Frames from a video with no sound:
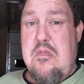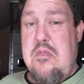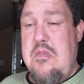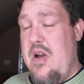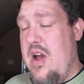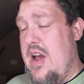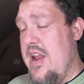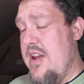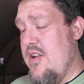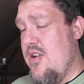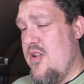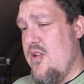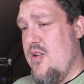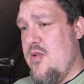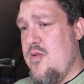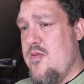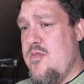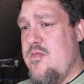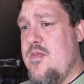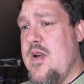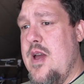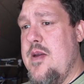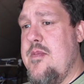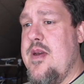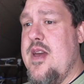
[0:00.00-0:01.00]
I don't know,
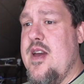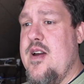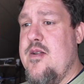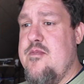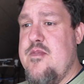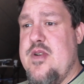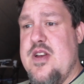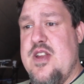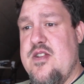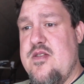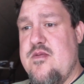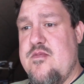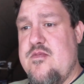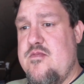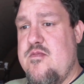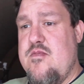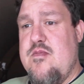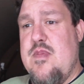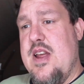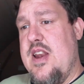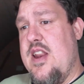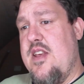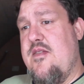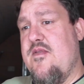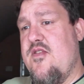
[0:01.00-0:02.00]
maybe I
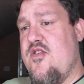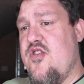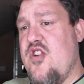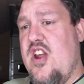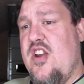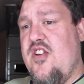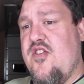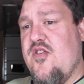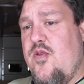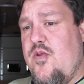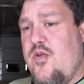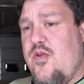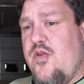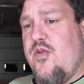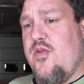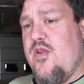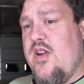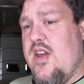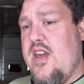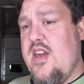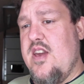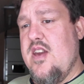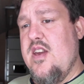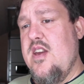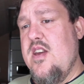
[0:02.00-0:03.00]
might even change all
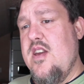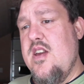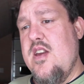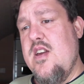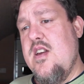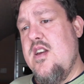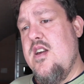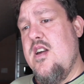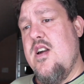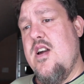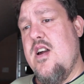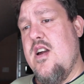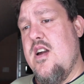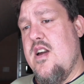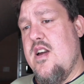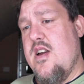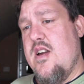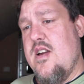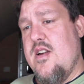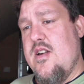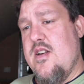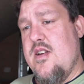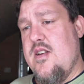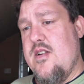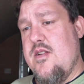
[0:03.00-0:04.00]
3
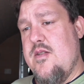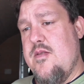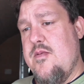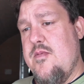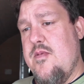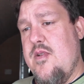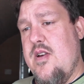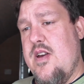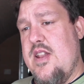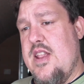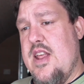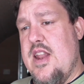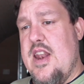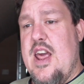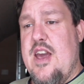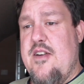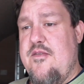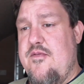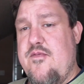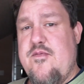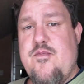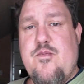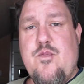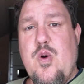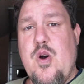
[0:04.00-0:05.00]
and then
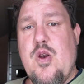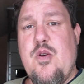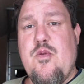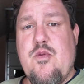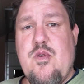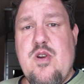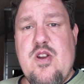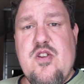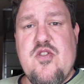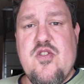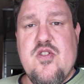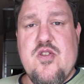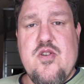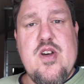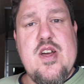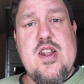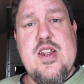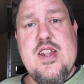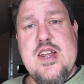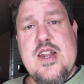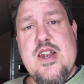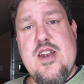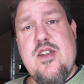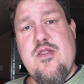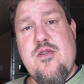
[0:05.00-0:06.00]
have 1 original
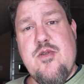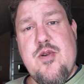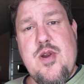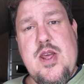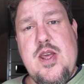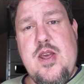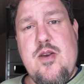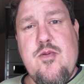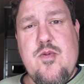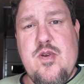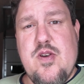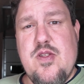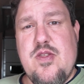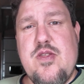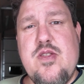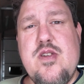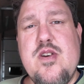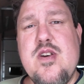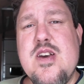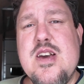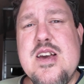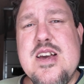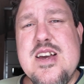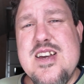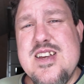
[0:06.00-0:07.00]
and then 3
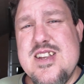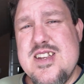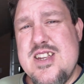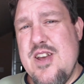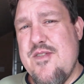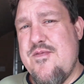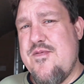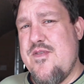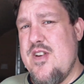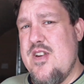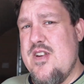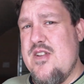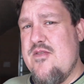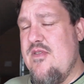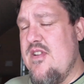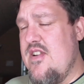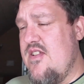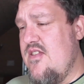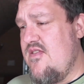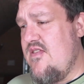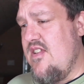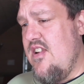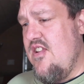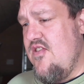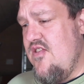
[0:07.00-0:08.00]
with different
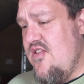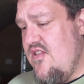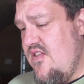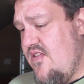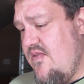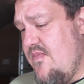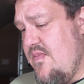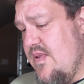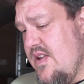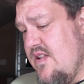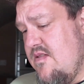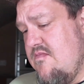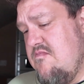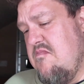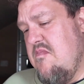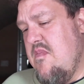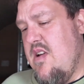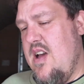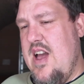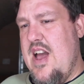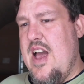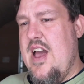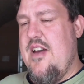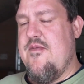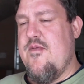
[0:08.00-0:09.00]
registrations, but
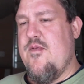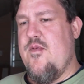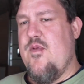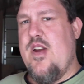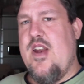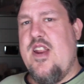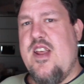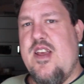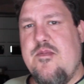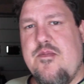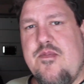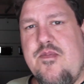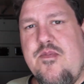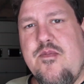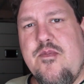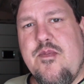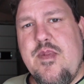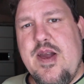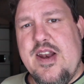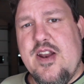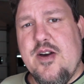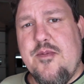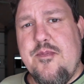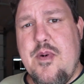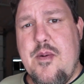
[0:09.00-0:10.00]
I haven't really
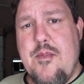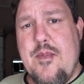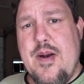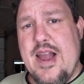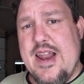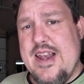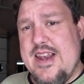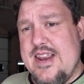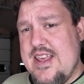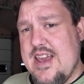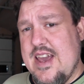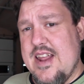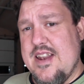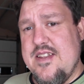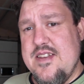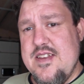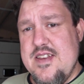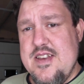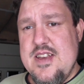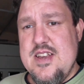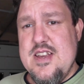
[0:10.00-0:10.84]
made up my mind yet.